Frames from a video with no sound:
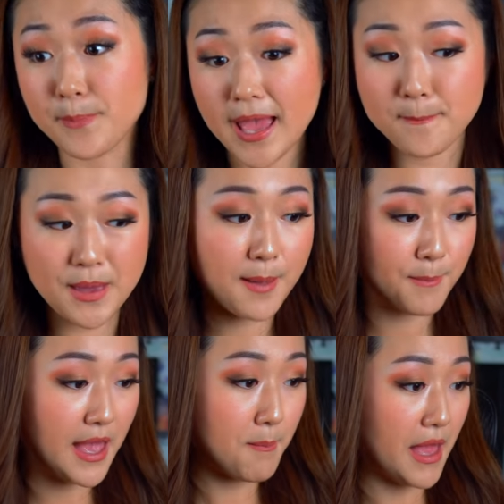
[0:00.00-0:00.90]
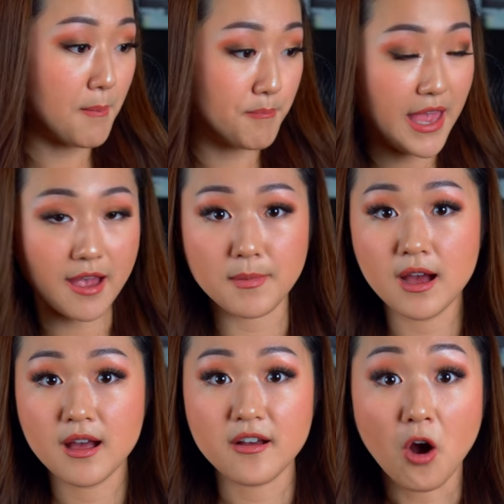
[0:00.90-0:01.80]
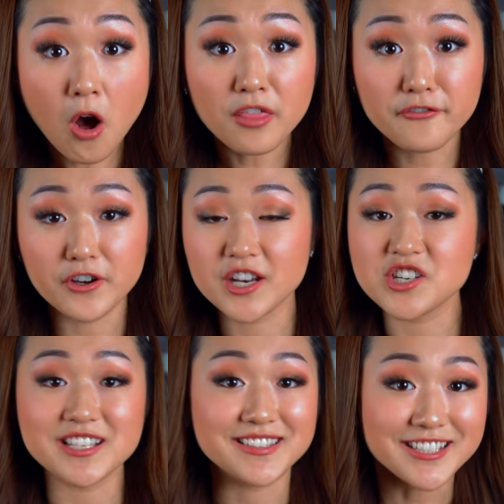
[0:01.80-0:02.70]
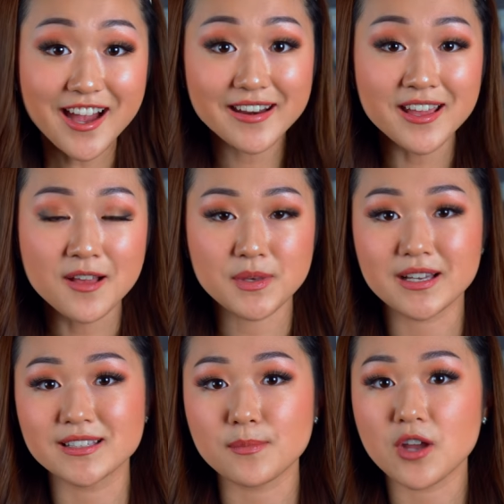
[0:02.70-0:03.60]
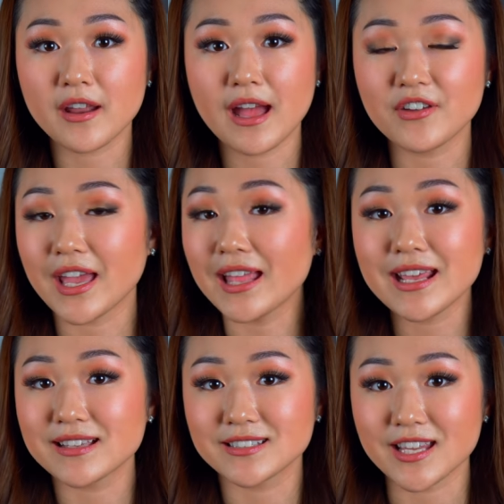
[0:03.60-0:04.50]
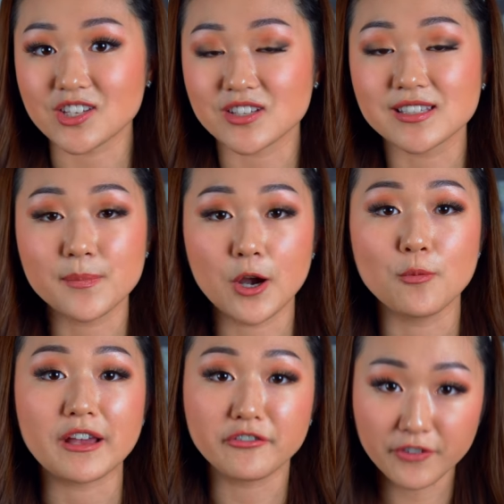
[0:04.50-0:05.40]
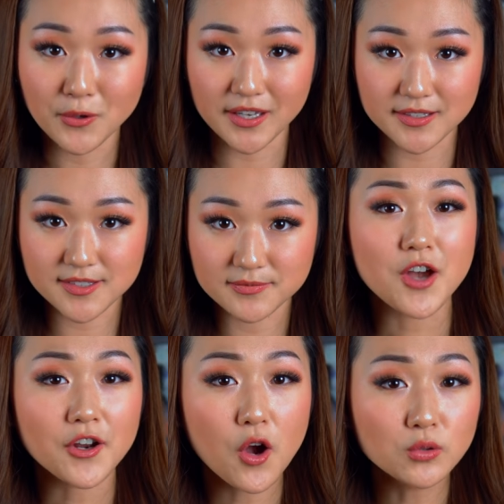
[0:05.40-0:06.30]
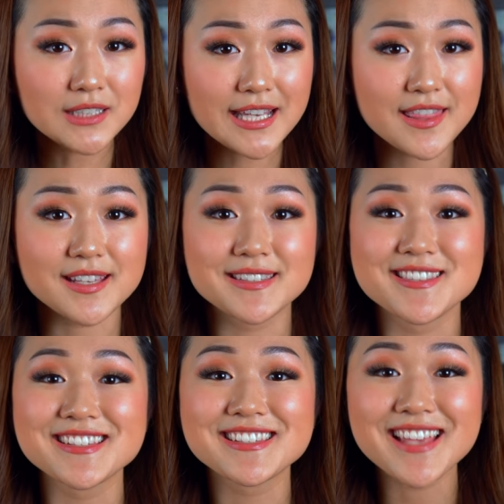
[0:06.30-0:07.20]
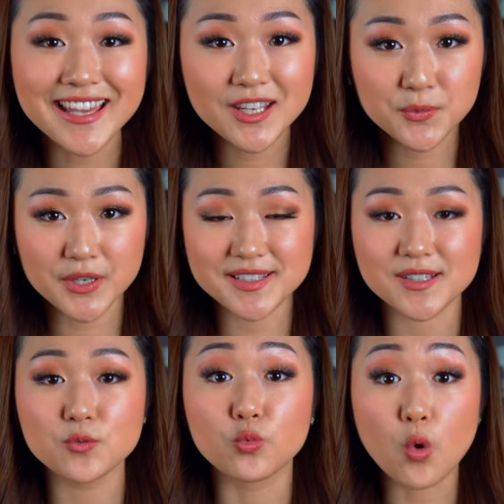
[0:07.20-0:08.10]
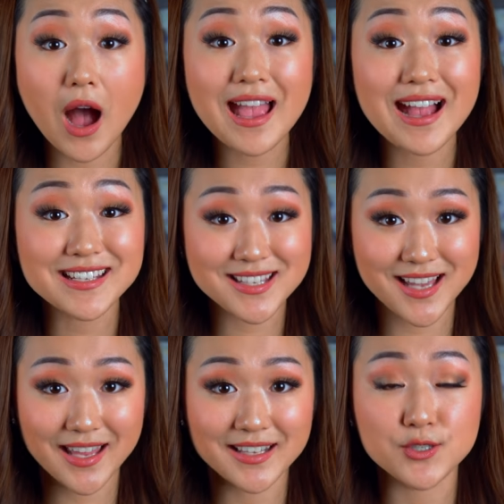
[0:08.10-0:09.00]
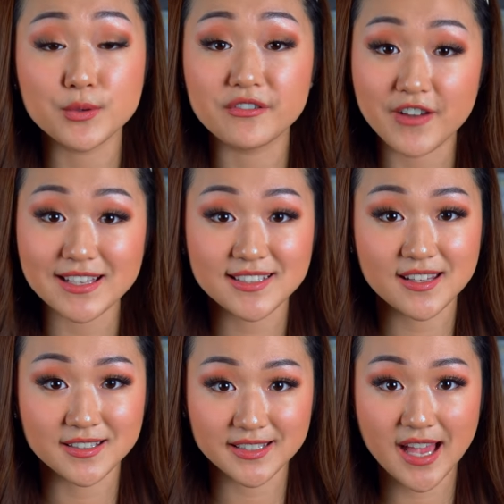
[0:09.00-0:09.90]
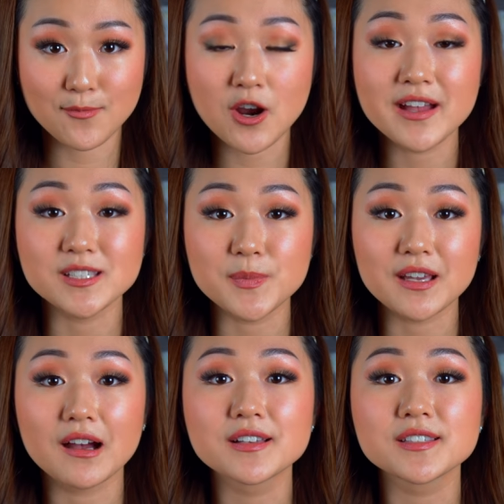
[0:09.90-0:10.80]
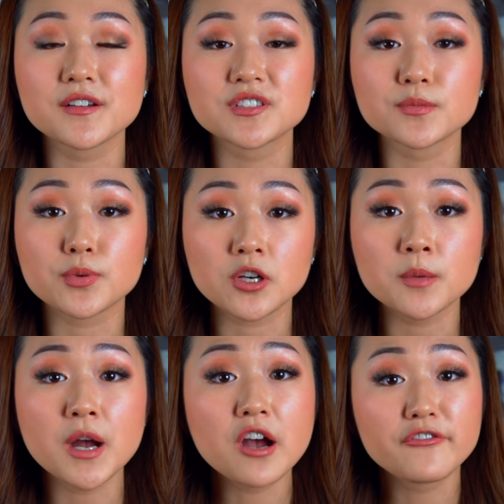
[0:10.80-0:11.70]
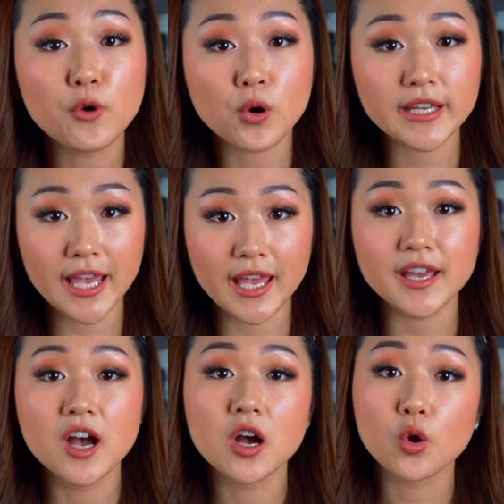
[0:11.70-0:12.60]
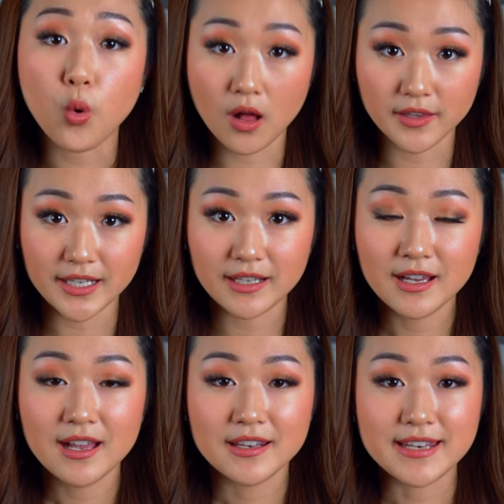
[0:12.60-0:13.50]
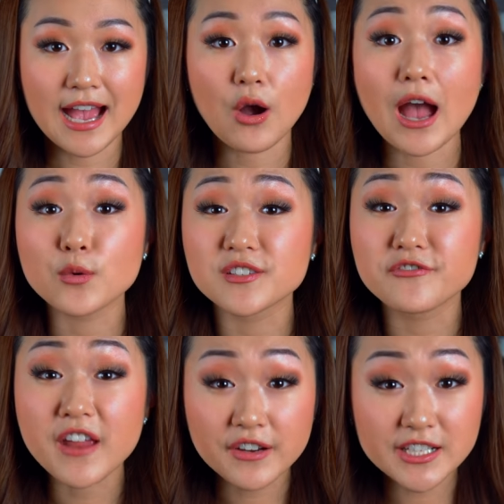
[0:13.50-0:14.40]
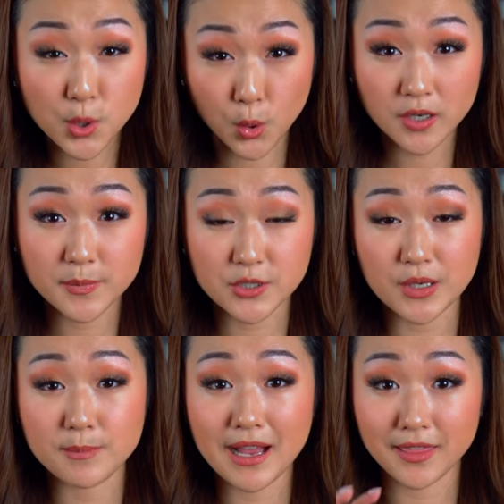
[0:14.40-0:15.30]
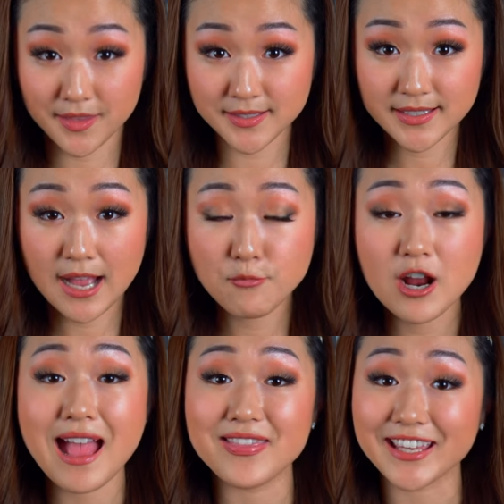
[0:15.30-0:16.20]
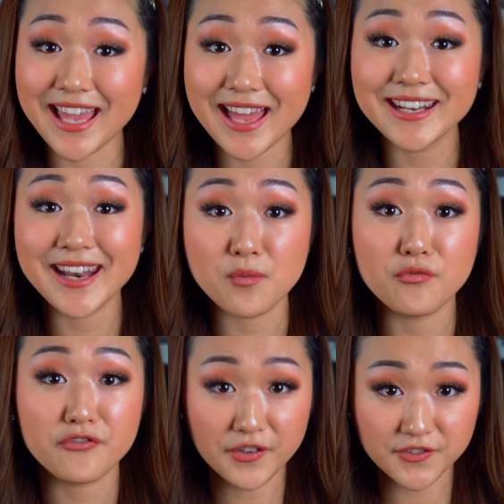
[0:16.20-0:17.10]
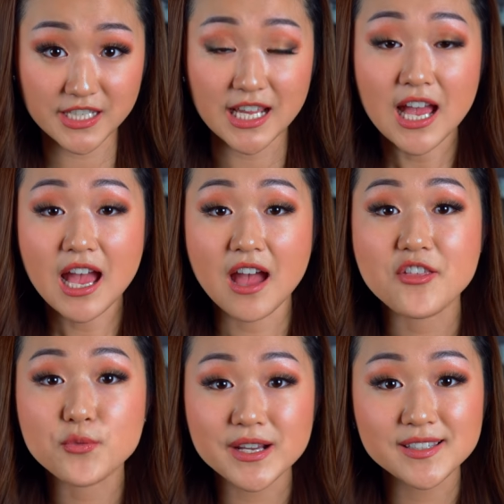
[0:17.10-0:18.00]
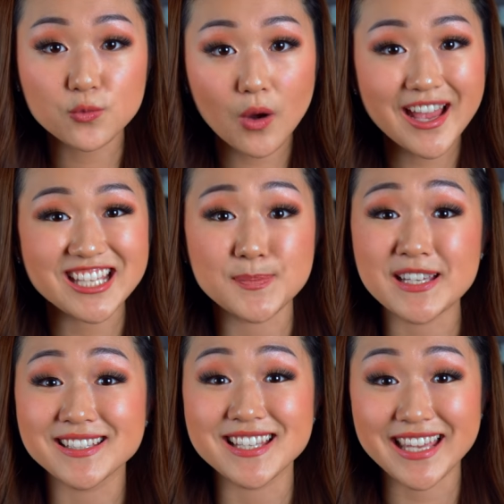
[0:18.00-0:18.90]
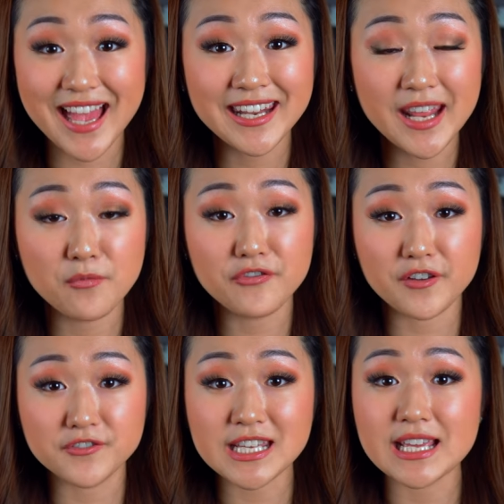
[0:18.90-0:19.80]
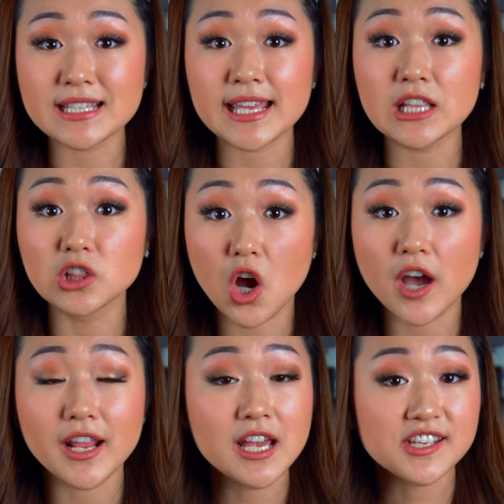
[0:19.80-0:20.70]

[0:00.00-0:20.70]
bam, bam, bam, bam, bam. All the footage is done because I'm not having any hesitations about my focus. Not only this, the second reason why I decided to invest in this camera is because of superb four K quality. Now, I was very torn between buying this camera and the Canon M fifty. And the reason why is because the Canon M fifty is a lot